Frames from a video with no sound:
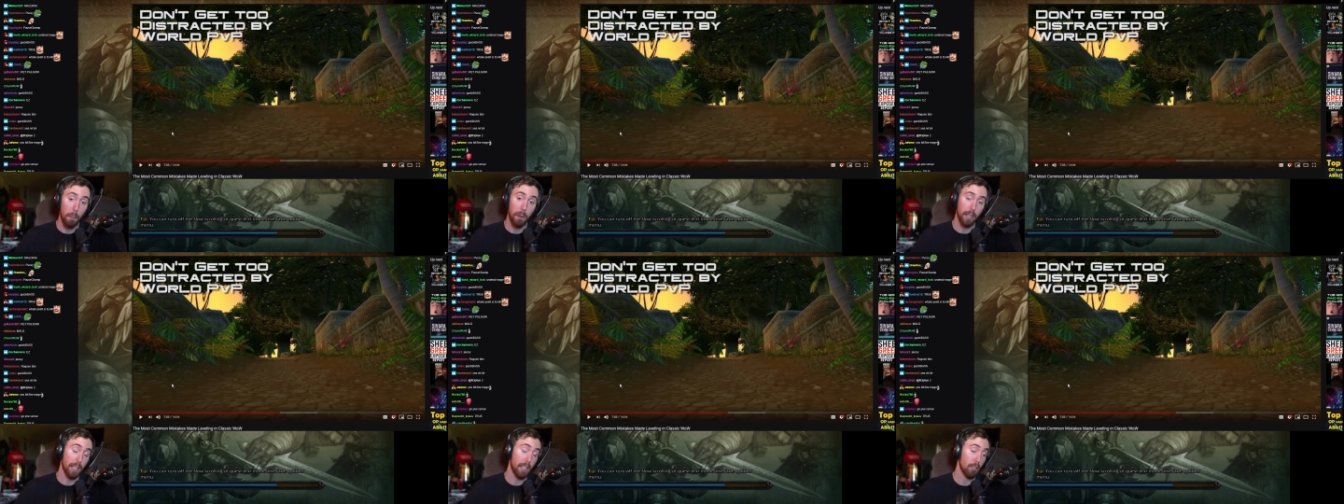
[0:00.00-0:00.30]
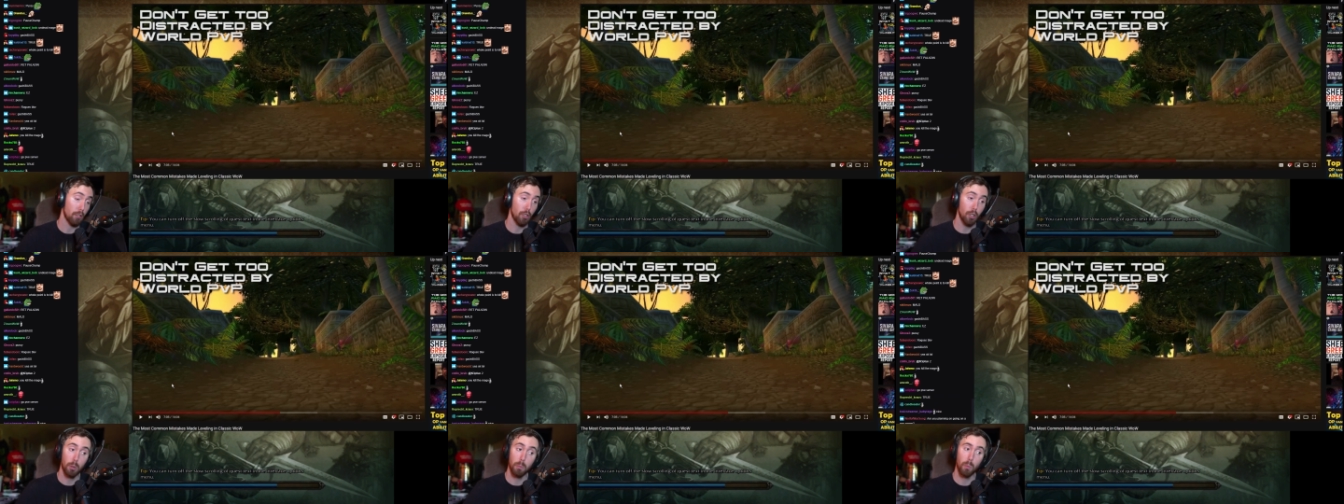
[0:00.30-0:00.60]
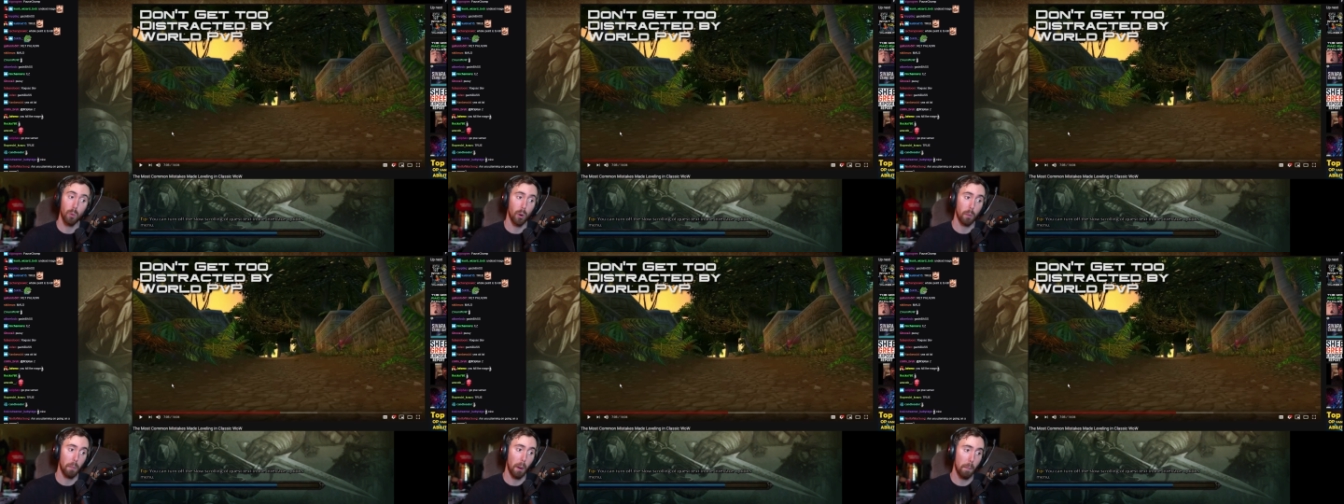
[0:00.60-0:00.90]
to get two
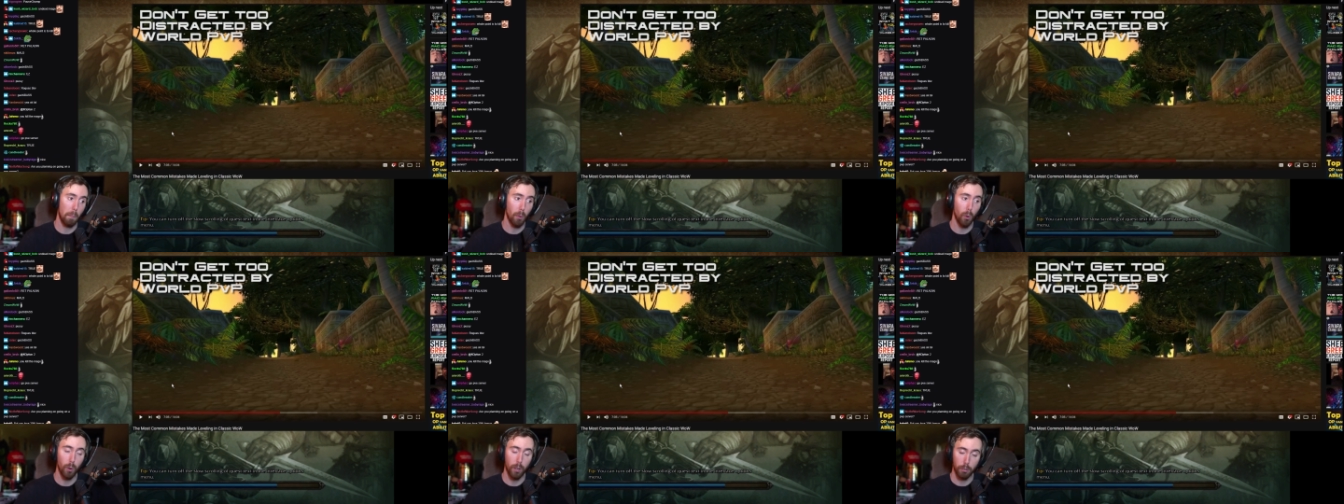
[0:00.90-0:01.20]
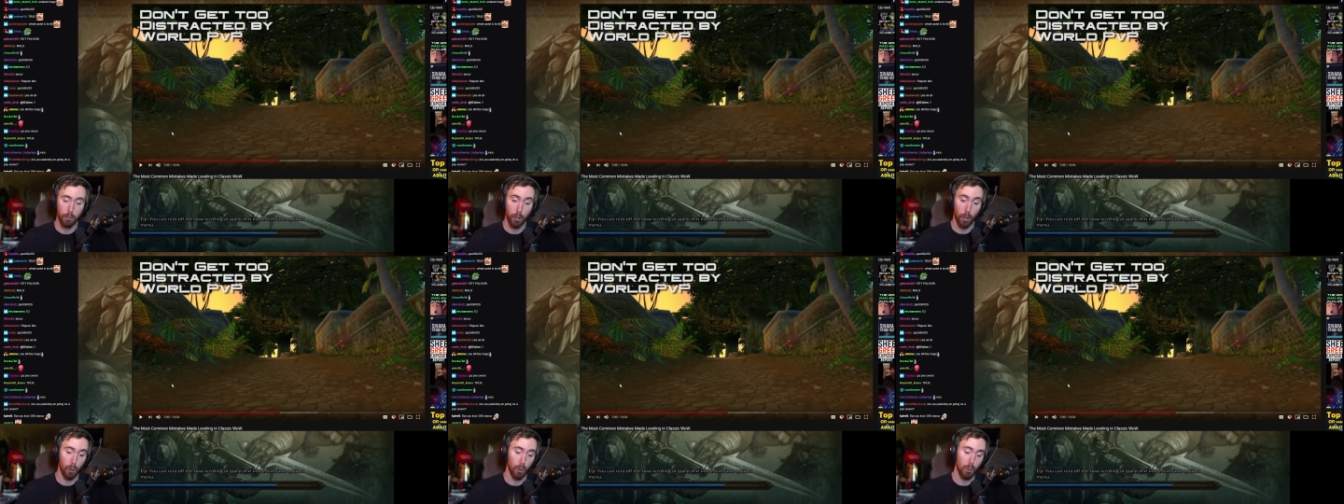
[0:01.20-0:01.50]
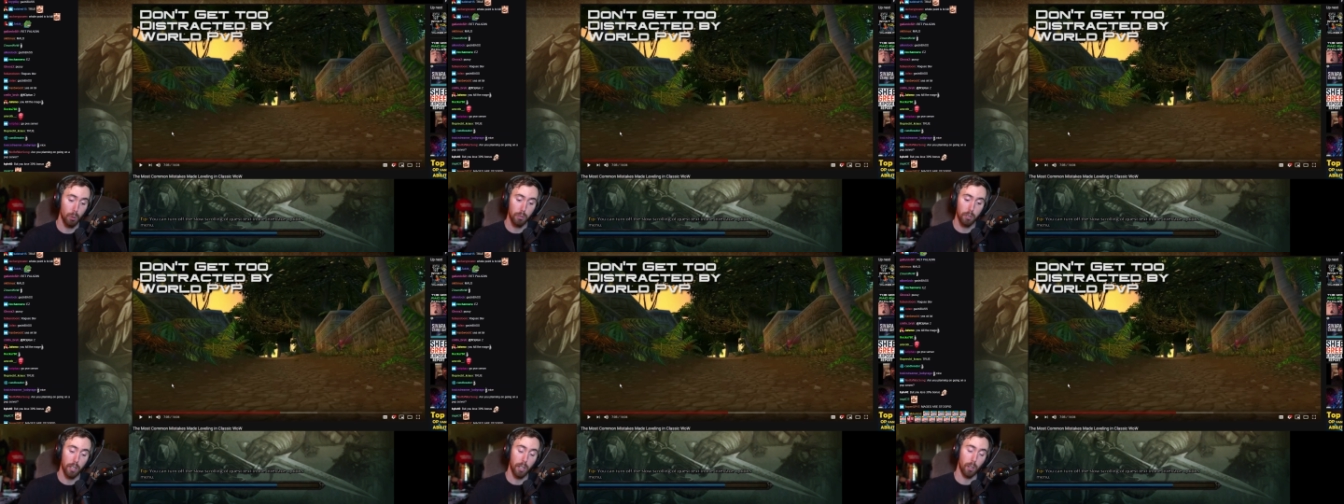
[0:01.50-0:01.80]
more of my boys. Yo,
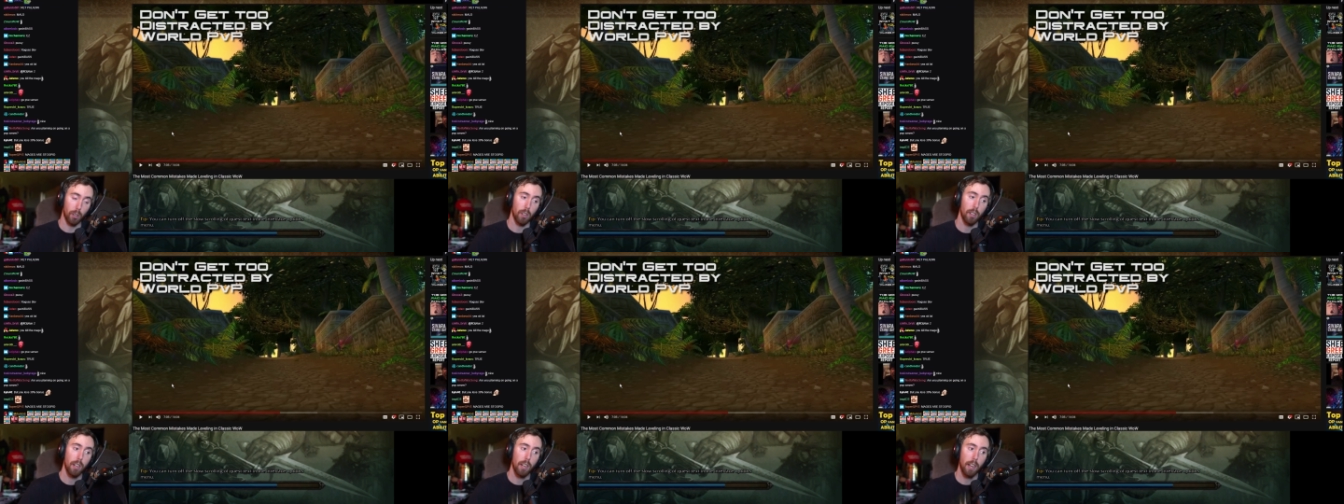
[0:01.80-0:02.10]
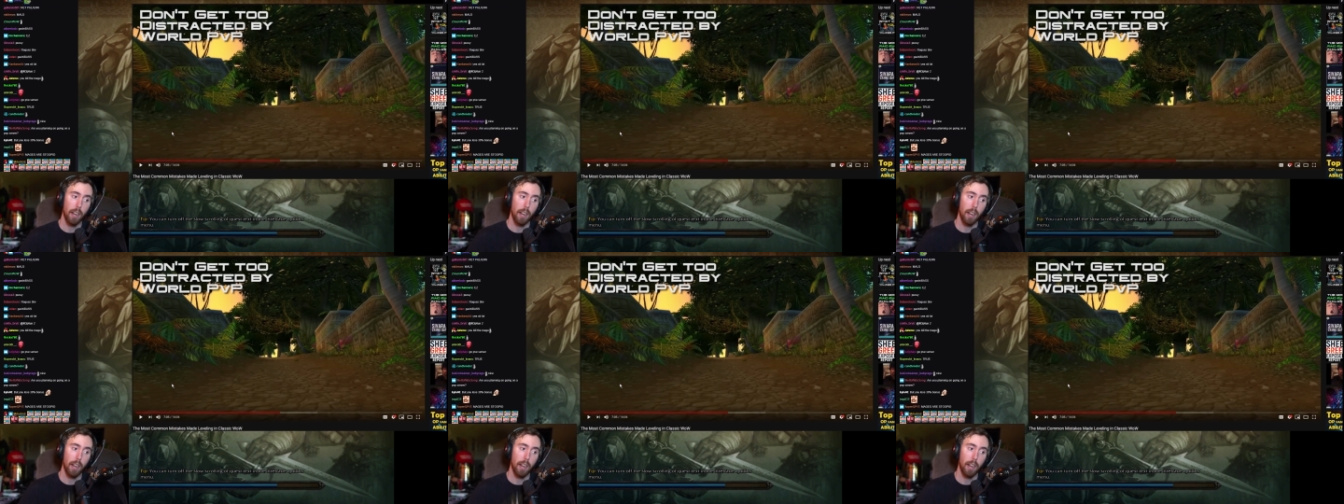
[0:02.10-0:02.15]
who's here?